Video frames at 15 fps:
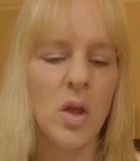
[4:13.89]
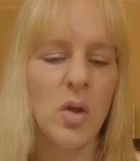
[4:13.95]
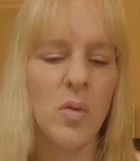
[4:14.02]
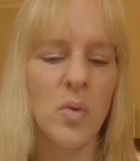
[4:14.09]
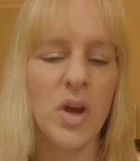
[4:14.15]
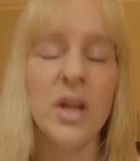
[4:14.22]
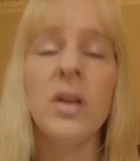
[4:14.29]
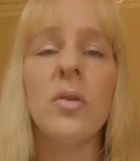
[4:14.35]

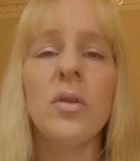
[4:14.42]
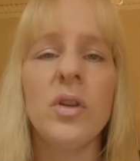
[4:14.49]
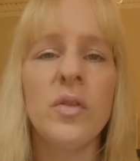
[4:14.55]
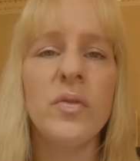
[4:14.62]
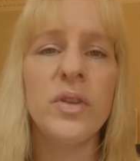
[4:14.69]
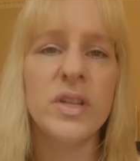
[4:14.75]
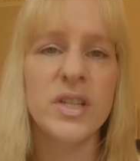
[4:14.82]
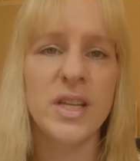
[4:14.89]
But in order
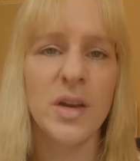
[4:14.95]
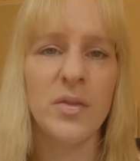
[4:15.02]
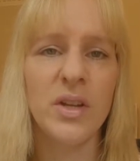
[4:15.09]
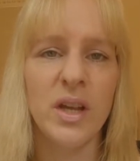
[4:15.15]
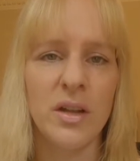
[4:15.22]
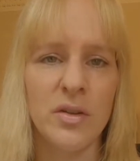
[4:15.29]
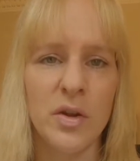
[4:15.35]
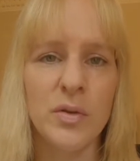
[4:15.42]
for yourself to
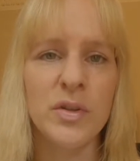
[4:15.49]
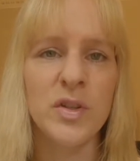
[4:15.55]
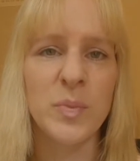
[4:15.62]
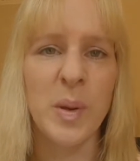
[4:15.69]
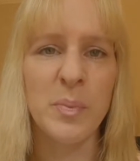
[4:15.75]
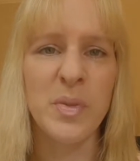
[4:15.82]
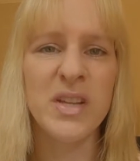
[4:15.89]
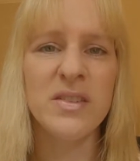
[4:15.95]
get noticed by
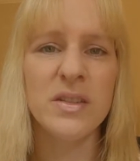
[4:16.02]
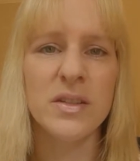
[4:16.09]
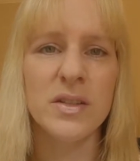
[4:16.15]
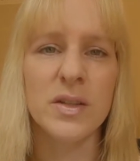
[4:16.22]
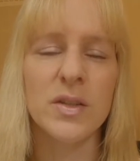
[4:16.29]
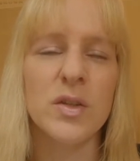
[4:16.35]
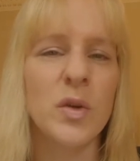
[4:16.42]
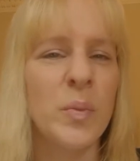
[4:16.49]

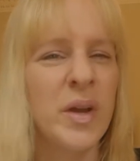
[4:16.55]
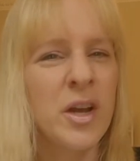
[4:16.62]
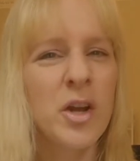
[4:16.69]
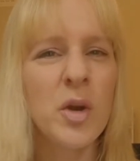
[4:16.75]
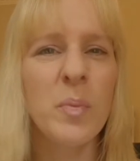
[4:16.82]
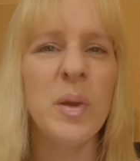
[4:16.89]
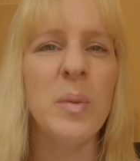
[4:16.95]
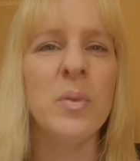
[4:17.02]
businesses or by
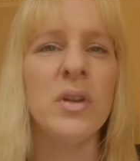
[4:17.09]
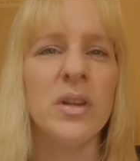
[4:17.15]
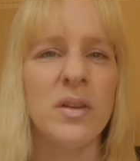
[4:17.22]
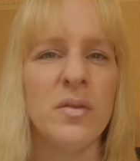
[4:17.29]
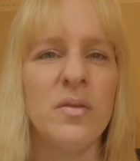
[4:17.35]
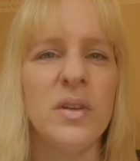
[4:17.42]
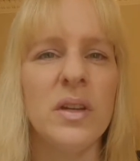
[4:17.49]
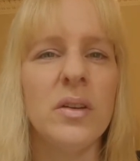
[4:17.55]
other people in the
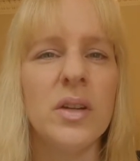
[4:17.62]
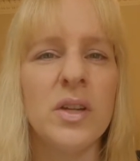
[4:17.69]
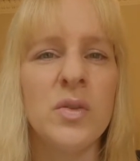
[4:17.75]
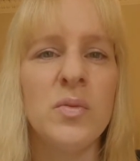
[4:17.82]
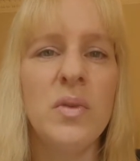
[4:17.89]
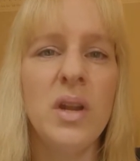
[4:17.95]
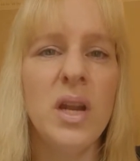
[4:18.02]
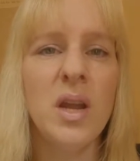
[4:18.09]
field, it's
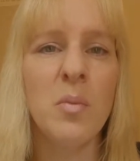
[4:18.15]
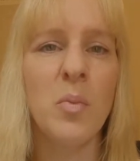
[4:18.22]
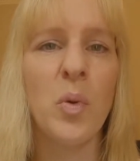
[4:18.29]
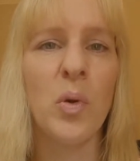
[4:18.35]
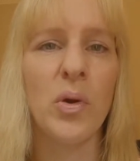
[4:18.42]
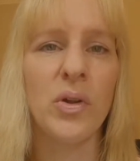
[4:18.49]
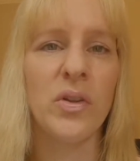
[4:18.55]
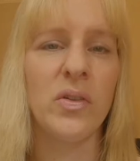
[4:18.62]
really
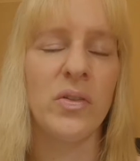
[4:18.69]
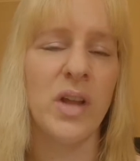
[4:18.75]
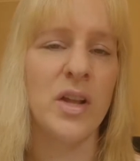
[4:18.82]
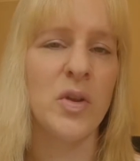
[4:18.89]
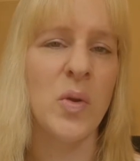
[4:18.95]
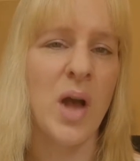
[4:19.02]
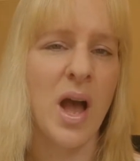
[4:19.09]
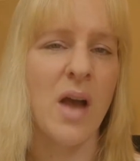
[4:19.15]
important that
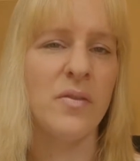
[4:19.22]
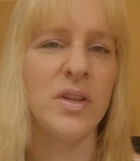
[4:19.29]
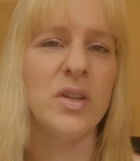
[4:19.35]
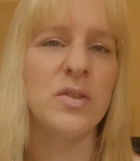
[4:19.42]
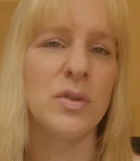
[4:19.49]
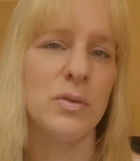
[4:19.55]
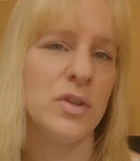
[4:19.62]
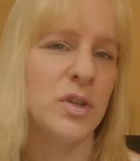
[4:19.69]
you have these
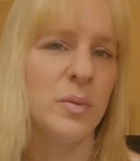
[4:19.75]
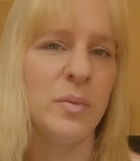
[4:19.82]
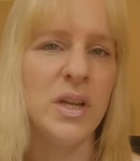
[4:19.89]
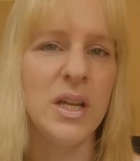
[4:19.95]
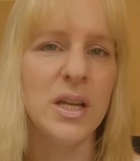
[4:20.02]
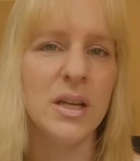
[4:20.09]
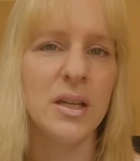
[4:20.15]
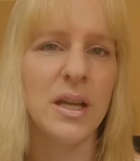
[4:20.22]
social
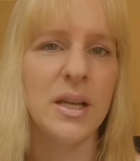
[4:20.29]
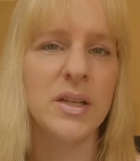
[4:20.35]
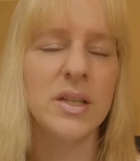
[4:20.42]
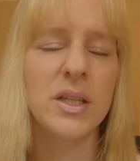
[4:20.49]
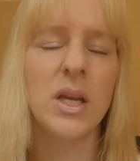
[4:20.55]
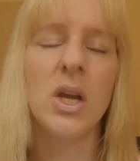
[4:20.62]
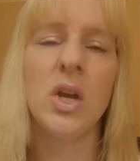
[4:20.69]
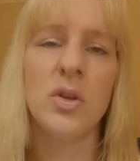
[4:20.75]
media
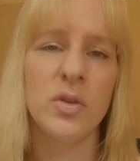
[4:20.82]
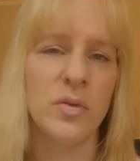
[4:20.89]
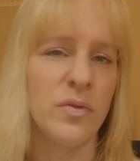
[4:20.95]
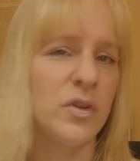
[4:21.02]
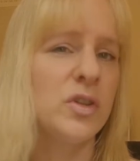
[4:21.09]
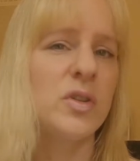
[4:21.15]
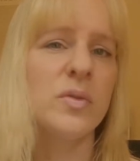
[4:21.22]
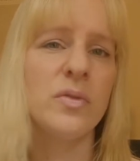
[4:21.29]
links. So
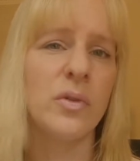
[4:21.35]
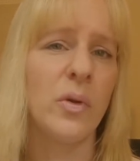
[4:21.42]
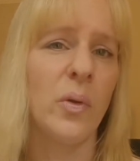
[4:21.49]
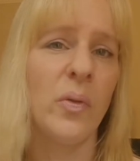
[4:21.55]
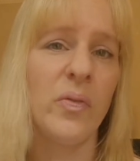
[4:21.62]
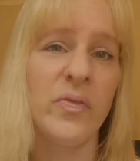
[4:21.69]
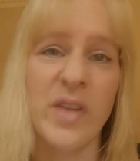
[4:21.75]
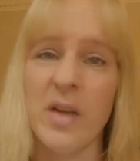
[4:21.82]
first of
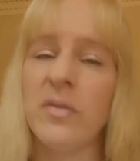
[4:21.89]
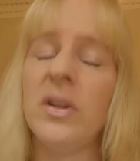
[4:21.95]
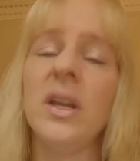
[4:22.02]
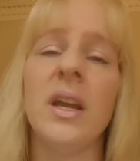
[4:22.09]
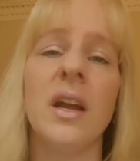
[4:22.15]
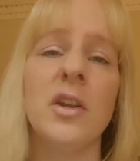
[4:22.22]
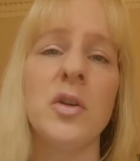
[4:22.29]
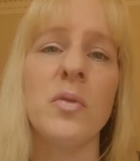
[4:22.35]
all, definitely
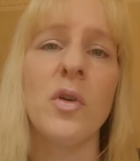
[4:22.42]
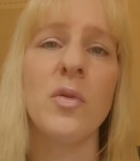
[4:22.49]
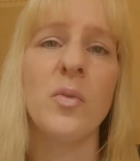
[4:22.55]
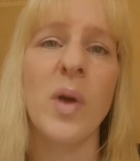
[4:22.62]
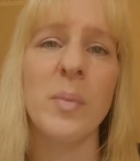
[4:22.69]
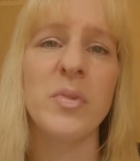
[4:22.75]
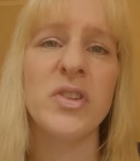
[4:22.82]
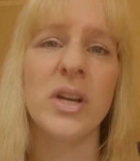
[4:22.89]
get your own
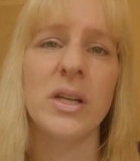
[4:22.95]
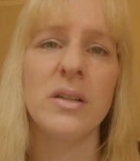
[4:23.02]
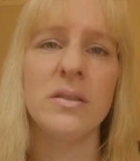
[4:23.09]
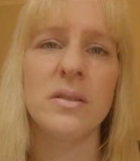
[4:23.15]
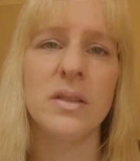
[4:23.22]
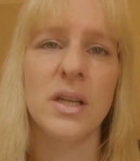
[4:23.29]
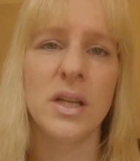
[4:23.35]
website.